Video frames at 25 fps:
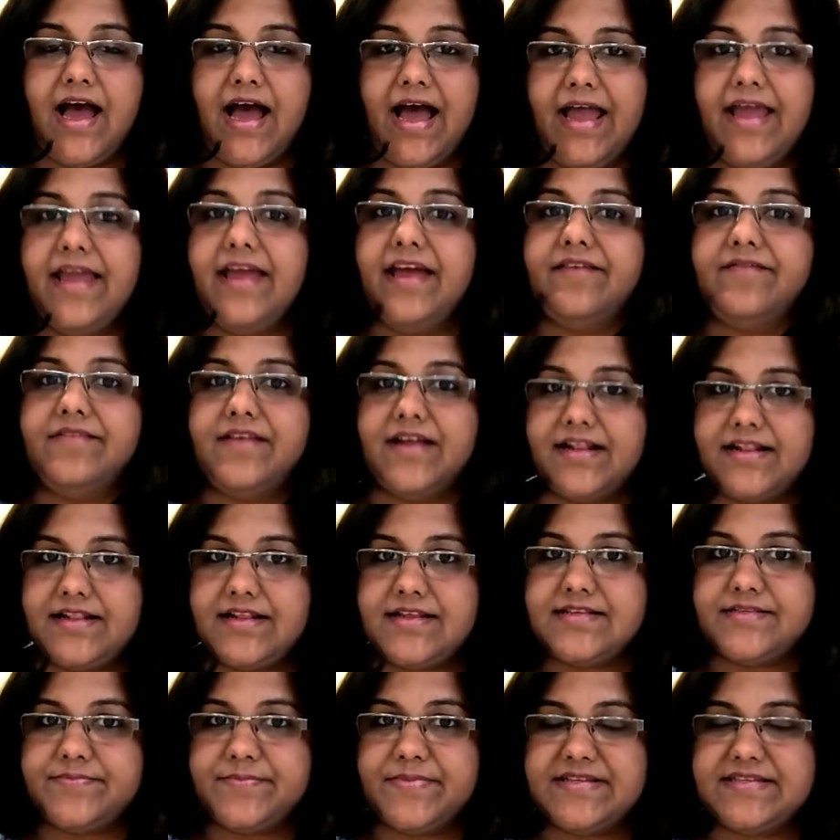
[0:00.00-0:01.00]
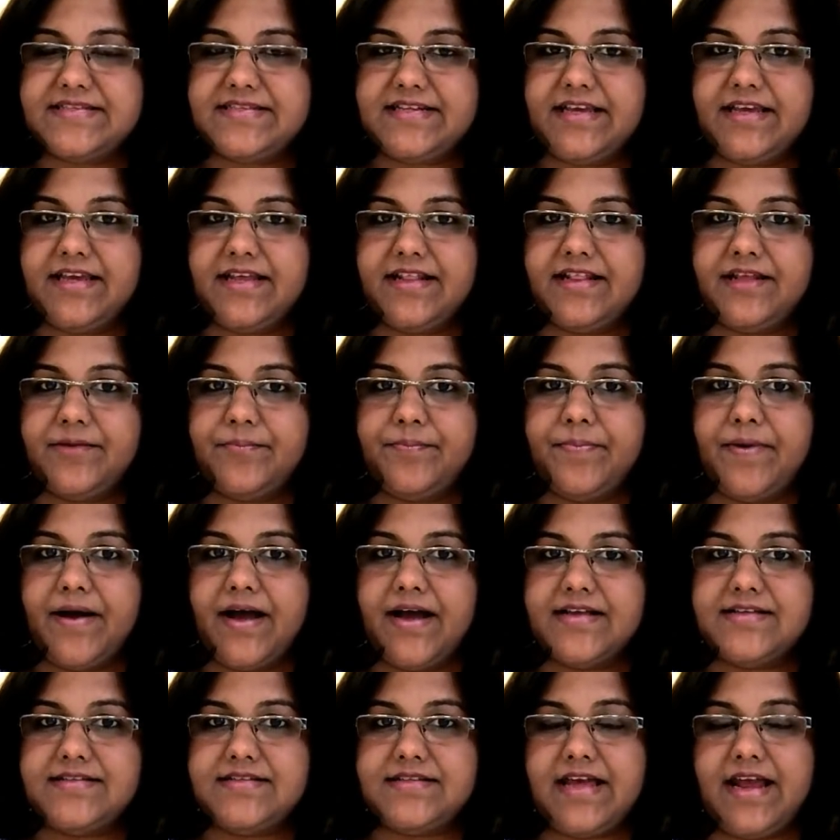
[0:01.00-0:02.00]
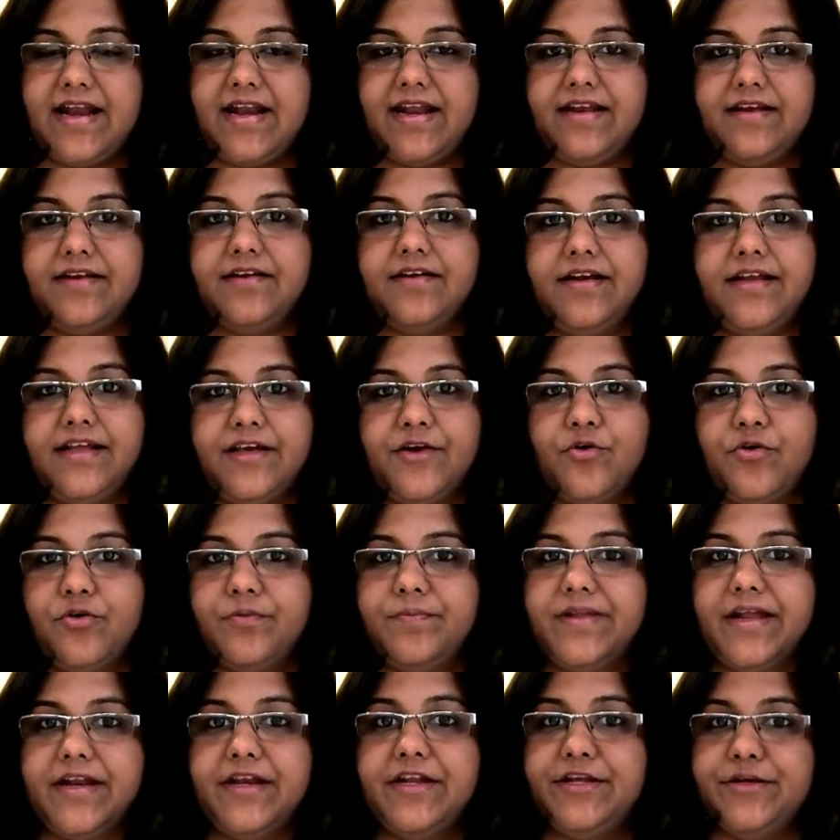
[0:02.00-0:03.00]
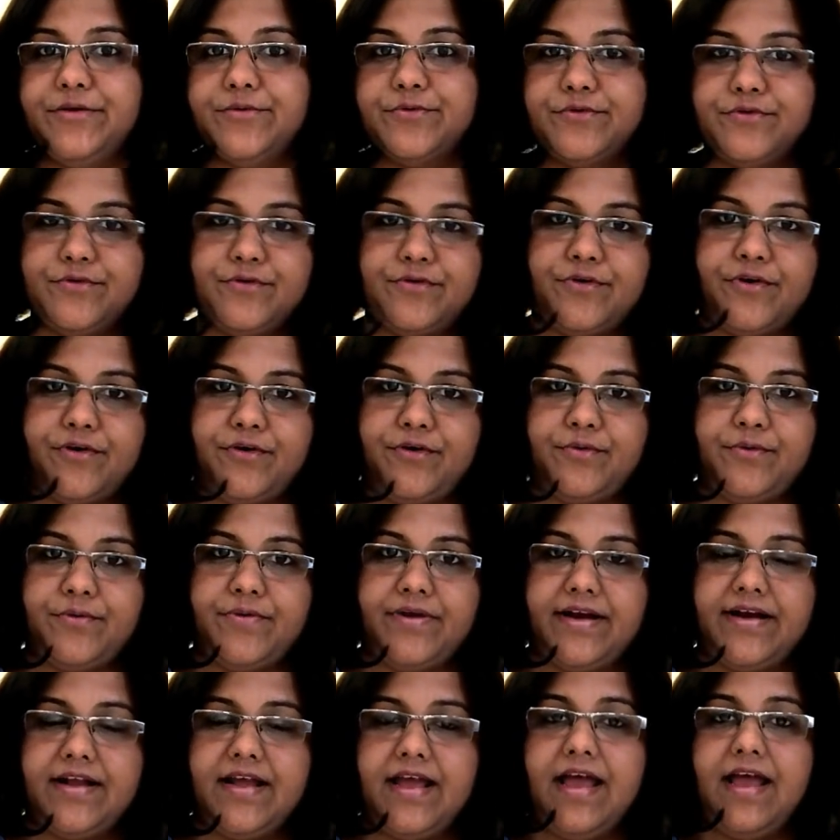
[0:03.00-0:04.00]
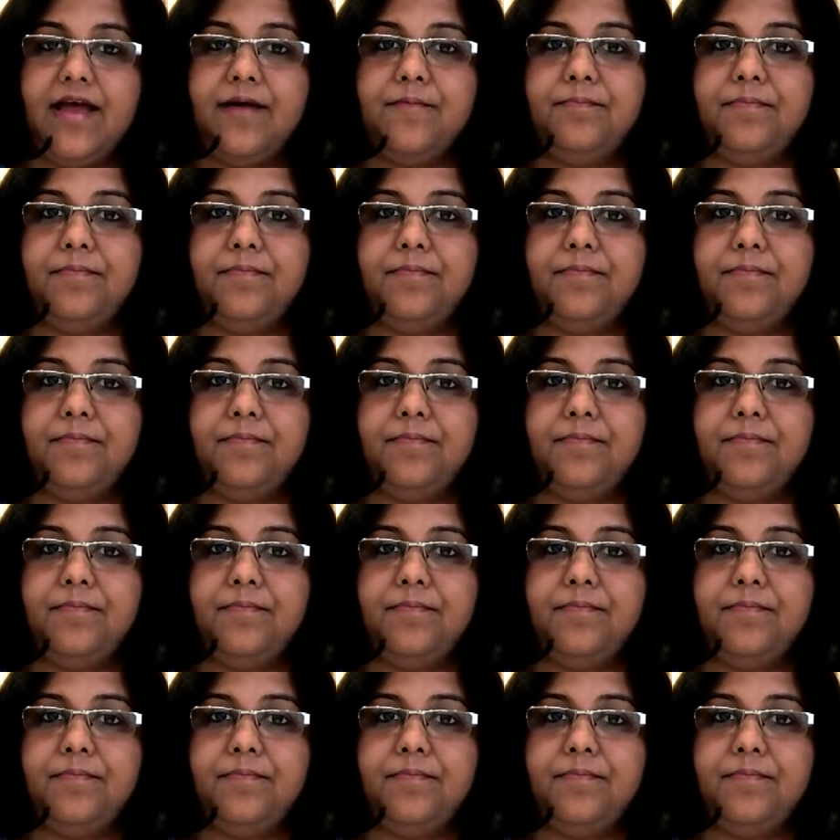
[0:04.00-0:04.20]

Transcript: I have done this mistake in the past and I really hope that you do not do it.